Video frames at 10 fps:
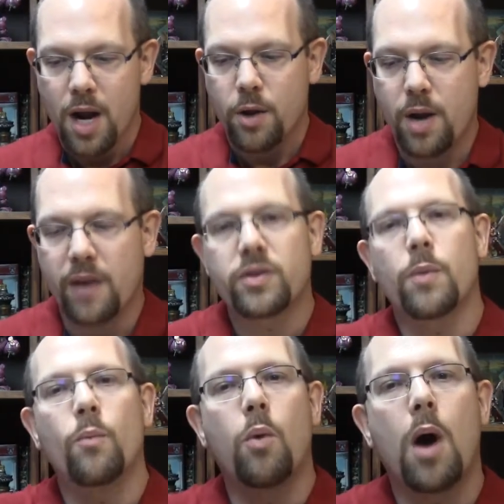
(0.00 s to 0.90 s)
you have
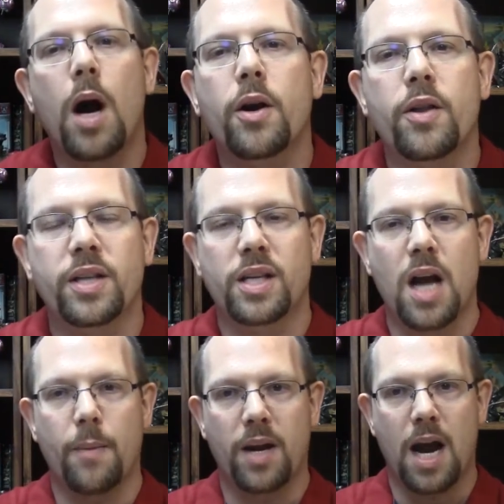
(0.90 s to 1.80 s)
some water that's
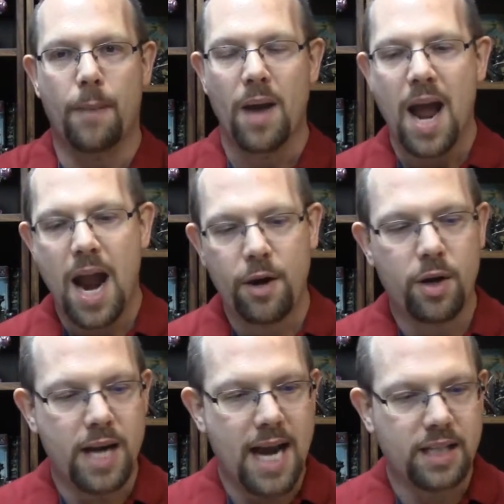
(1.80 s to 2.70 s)
coming up and you
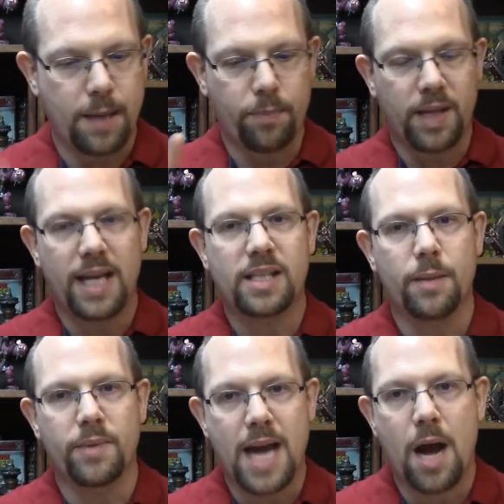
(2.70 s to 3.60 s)
can actually place
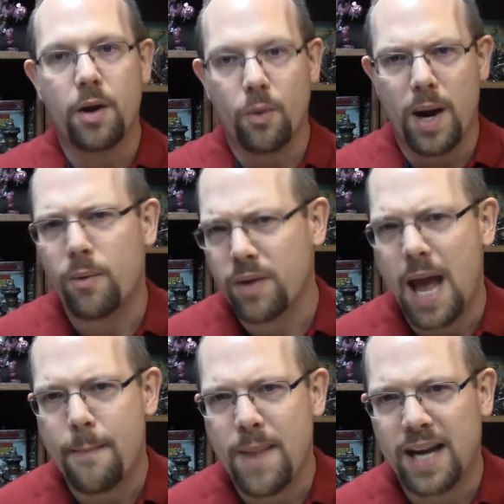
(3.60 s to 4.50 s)
them down in a way where
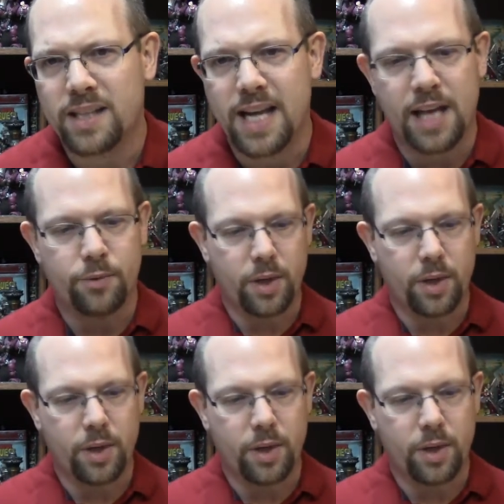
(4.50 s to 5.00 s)
that makes sense.